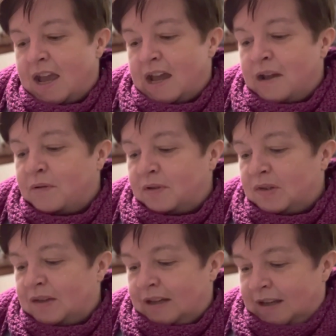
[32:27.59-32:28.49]
I
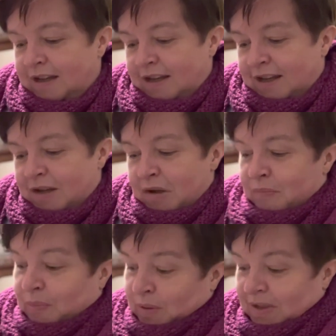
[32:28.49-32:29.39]
was
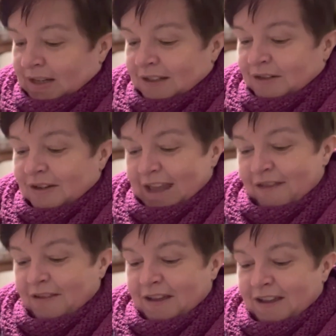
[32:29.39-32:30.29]
putting
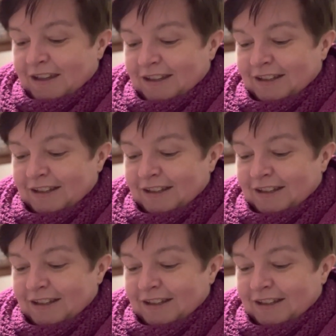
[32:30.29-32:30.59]
together